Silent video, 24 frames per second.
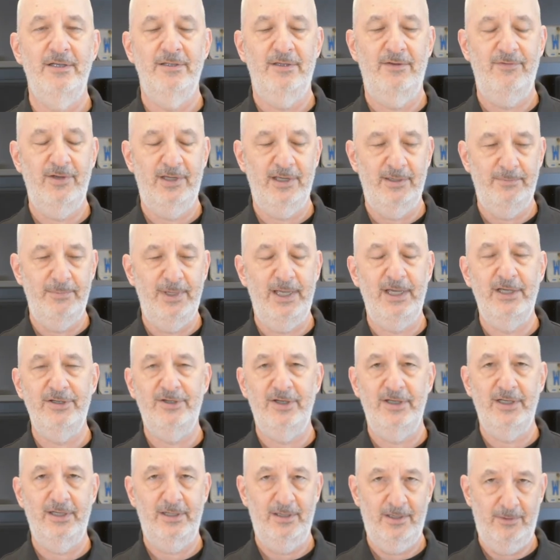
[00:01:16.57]
So you can
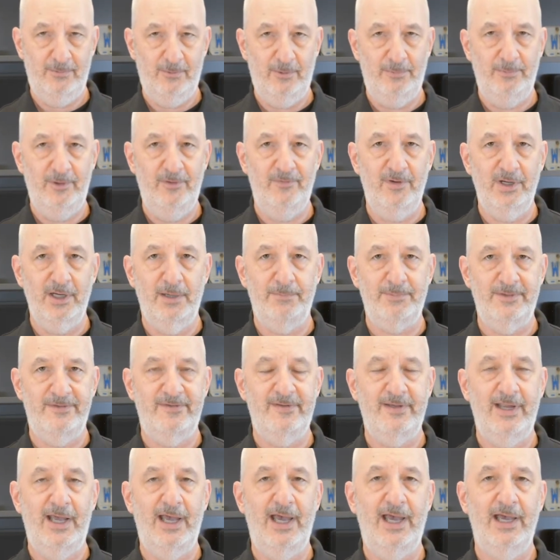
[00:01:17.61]
imagine we're moving up a
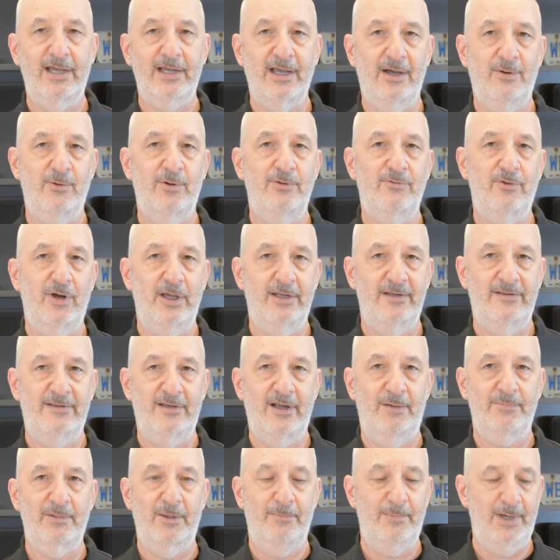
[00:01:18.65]
stack and we're trying to
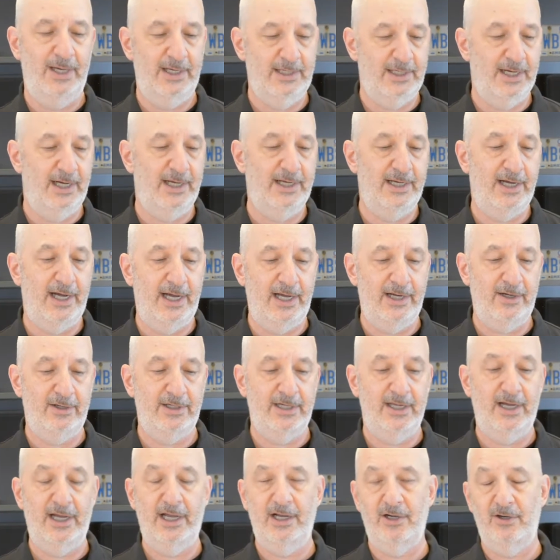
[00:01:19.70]
stop the bad guy higher
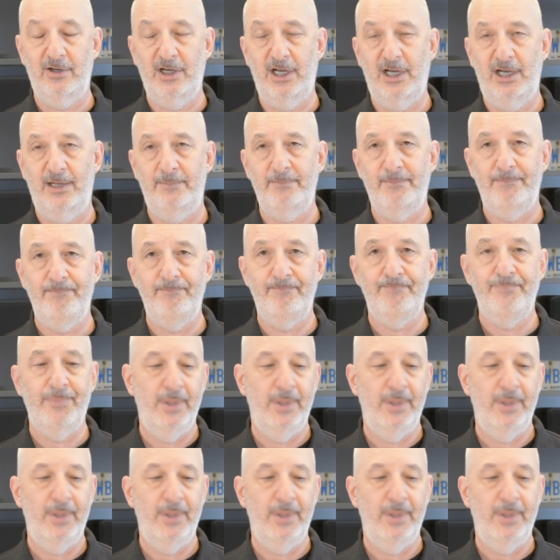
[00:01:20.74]
and higher up.